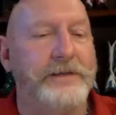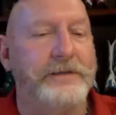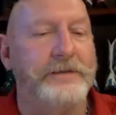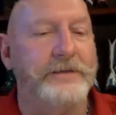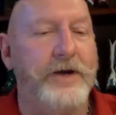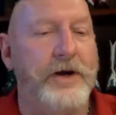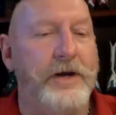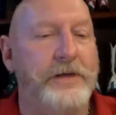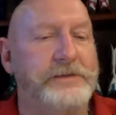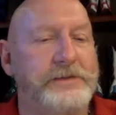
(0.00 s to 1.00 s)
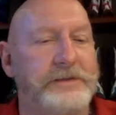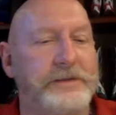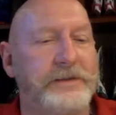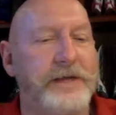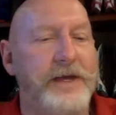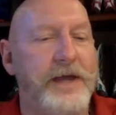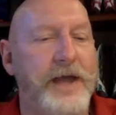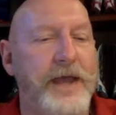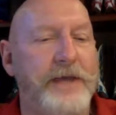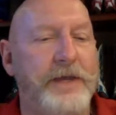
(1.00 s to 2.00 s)
and Curtis and uh,
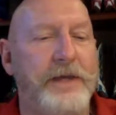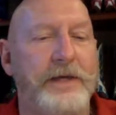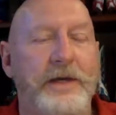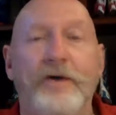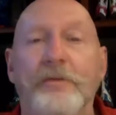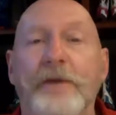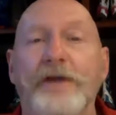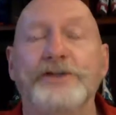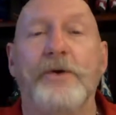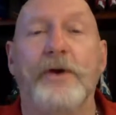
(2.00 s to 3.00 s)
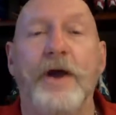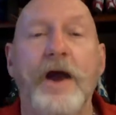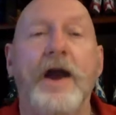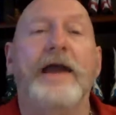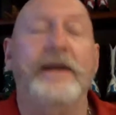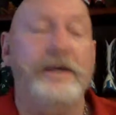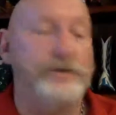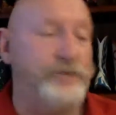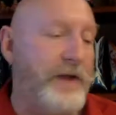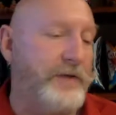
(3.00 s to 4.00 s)
Amy and a whole bunch more. All right,
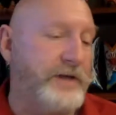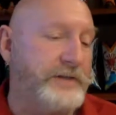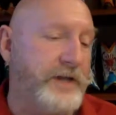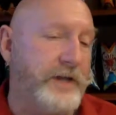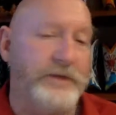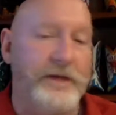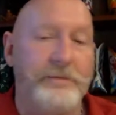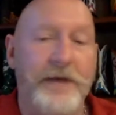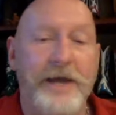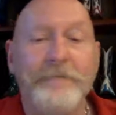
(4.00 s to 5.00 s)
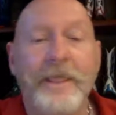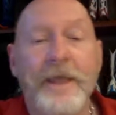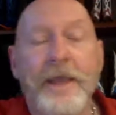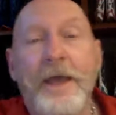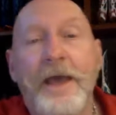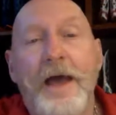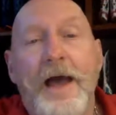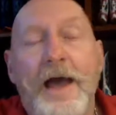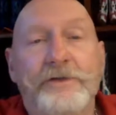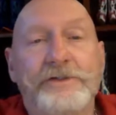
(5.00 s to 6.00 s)
here's what I want to talk to you about.
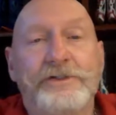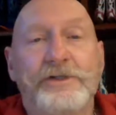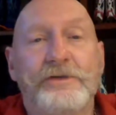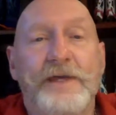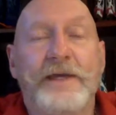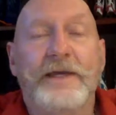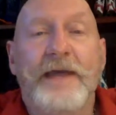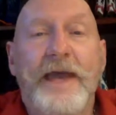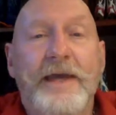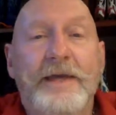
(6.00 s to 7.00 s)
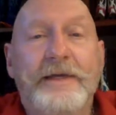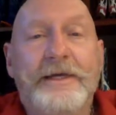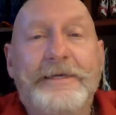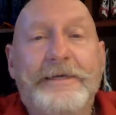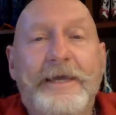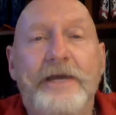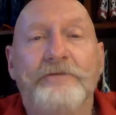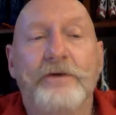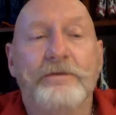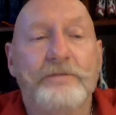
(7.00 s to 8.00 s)
I was doing a uh,
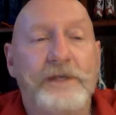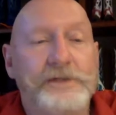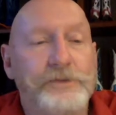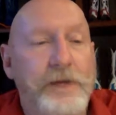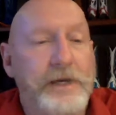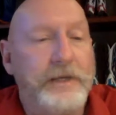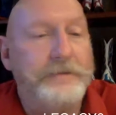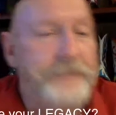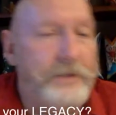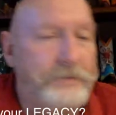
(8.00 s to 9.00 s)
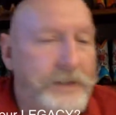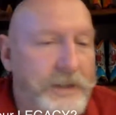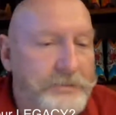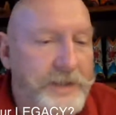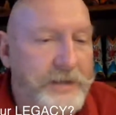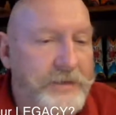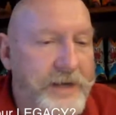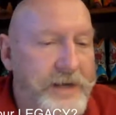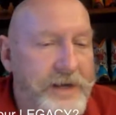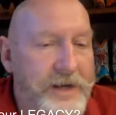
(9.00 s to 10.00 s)
interview this week. Oh, look at the big
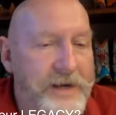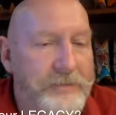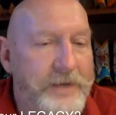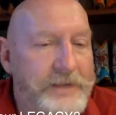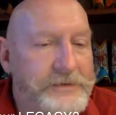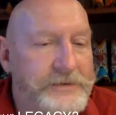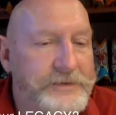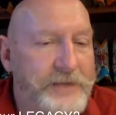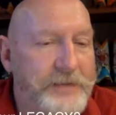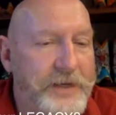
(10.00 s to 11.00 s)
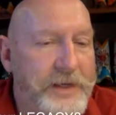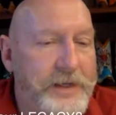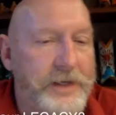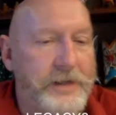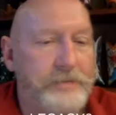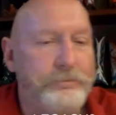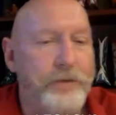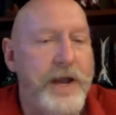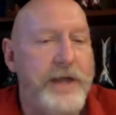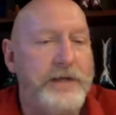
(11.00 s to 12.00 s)
crowd now. Everybody's jumping in here.
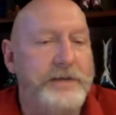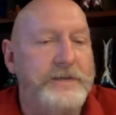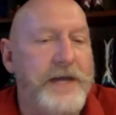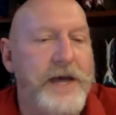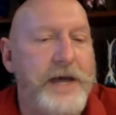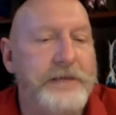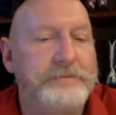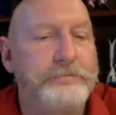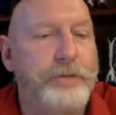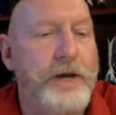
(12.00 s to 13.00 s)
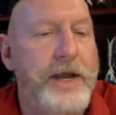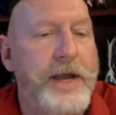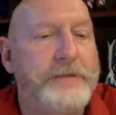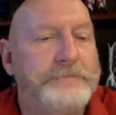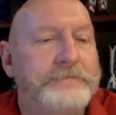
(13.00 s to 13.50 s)
Brian and Todd, Brad,